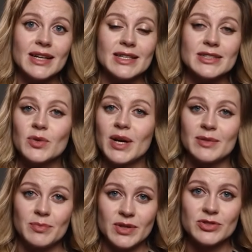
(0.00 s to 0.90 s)
It is
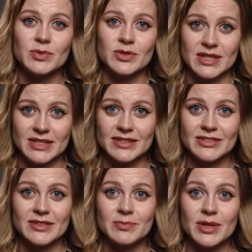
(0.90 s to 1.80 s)
quite possible that it is
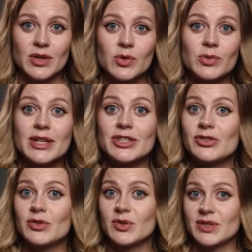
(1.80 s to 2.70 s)
simply already
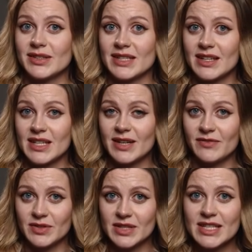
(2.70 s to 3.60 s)
stored in the
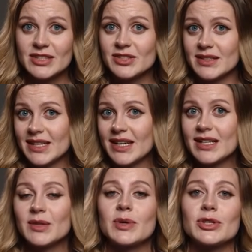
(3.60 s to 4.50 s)
archival collection,
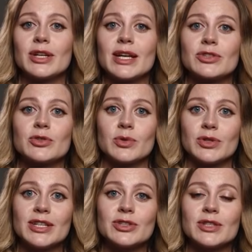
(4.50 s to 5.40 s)
in which case you will
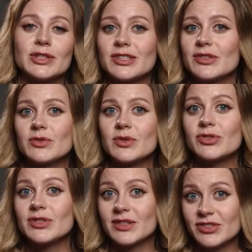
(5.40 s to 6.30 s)
need to continue your
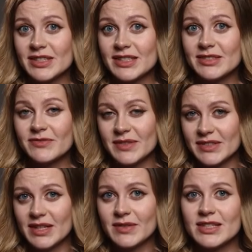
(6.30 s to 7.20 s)
search in a different
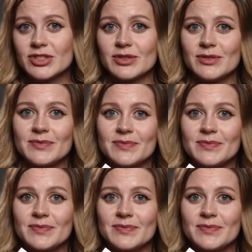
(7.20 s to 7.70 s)
direction.